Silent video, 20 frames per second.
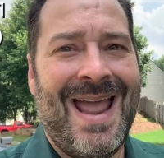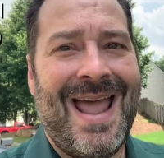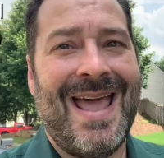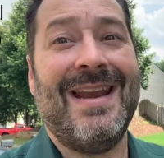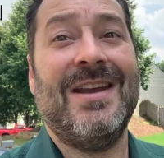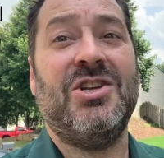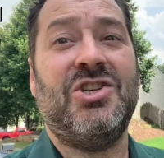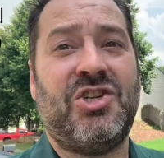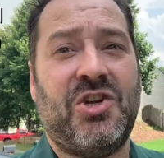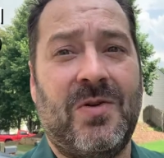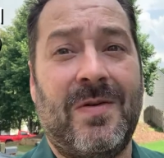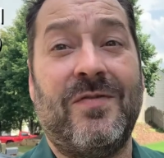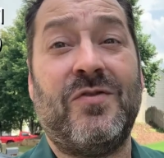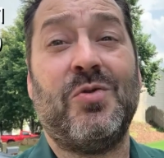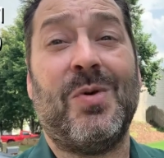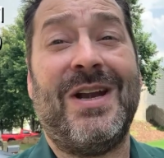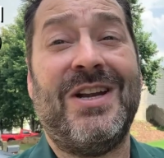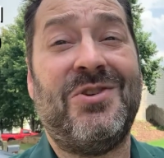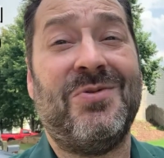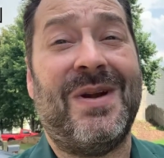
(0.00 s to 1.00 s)
and in June of
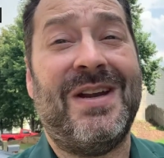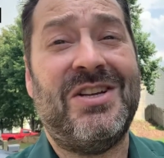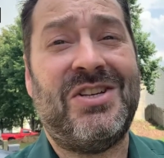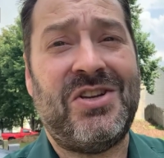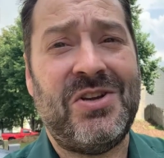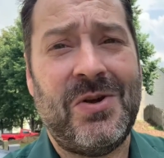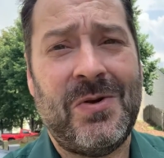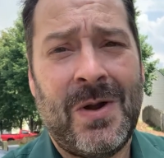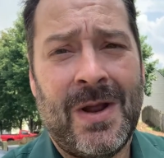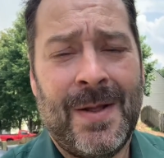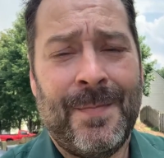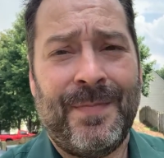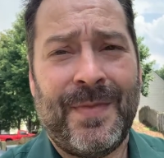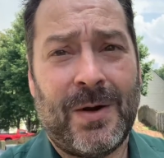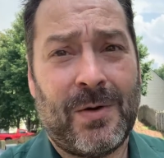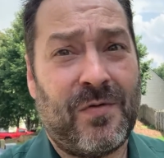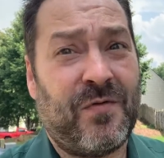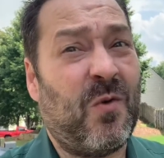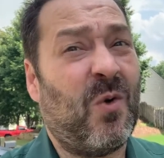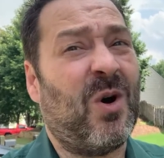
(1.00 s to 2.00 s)
2022,
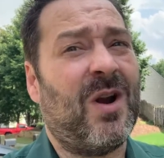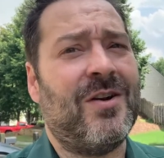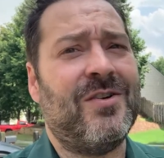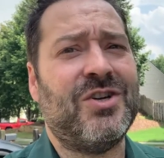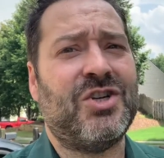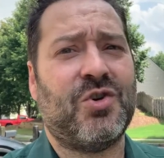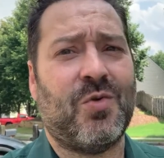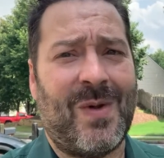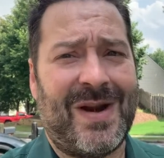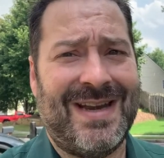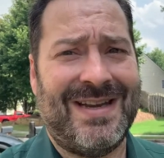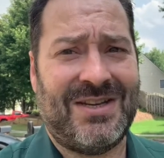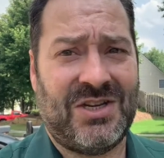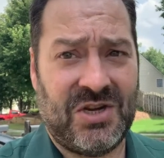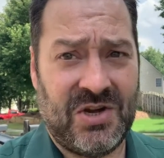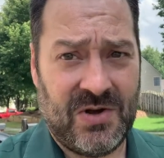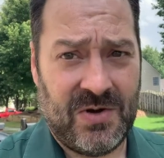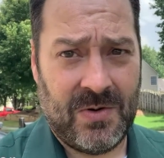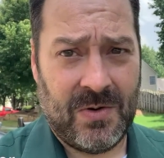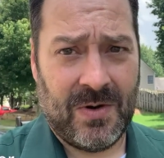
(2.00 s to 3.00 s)
they were
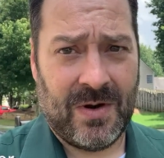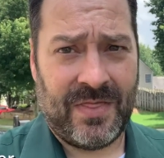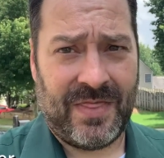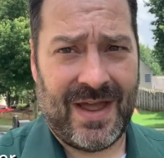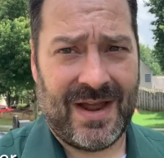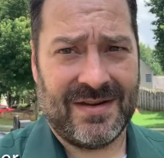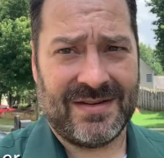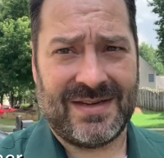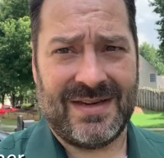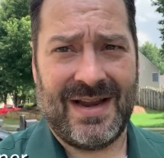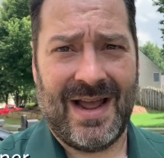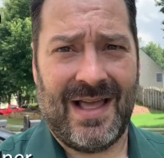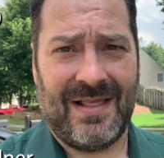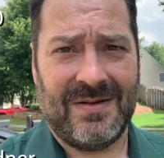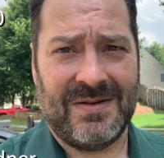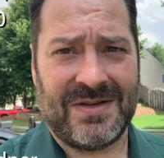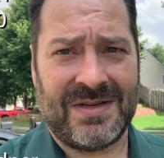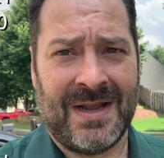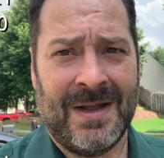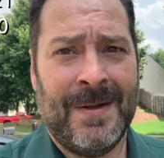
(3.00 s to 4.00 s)

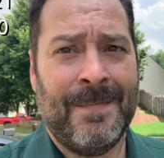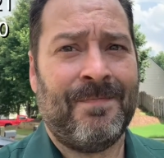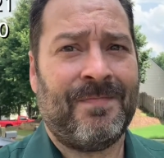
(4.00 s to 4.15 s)
$422,000.